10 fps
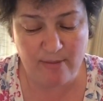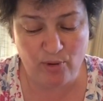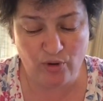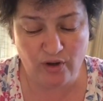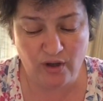
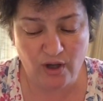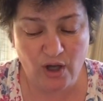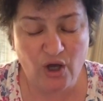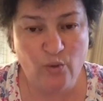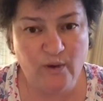book,
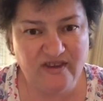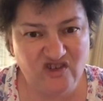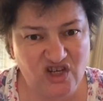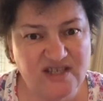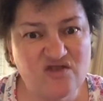with
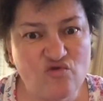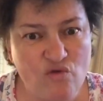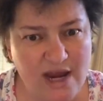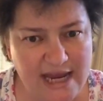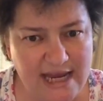just
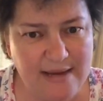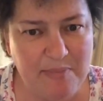3